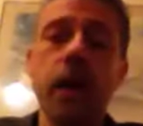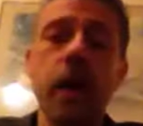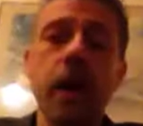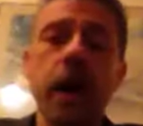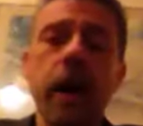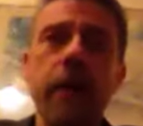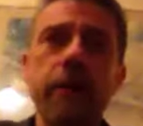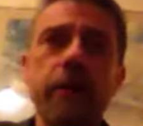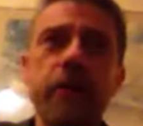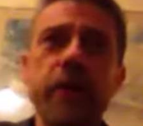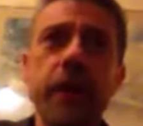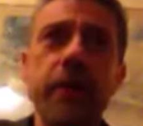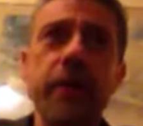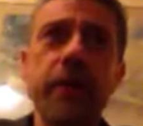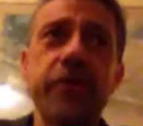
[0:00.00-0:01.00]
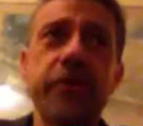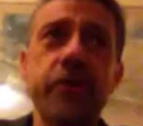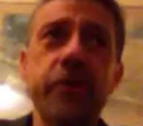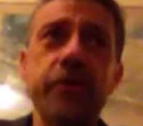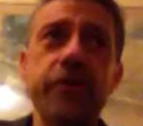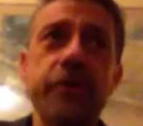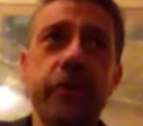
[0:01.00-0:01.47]
shepherding
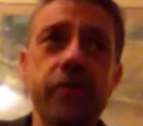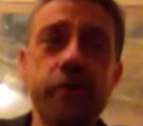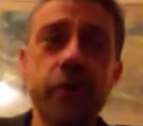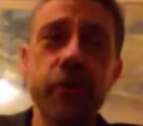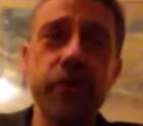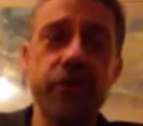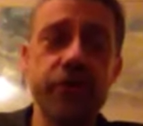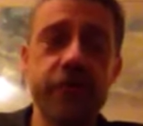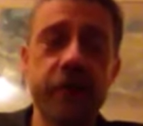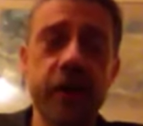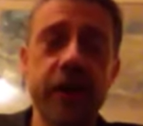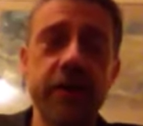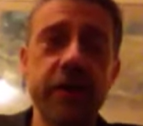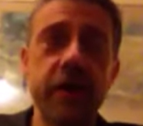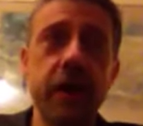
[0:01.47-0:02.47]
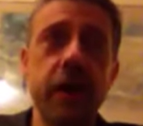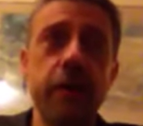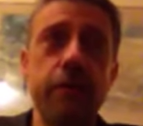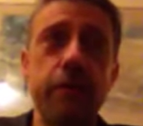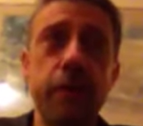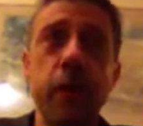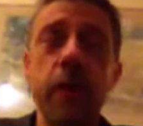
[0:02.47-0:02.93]
children across the tracks,
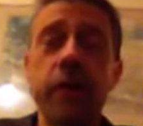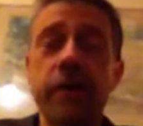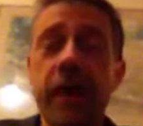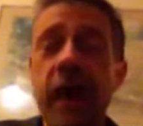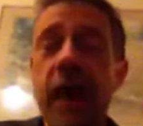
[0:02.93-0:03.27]
but the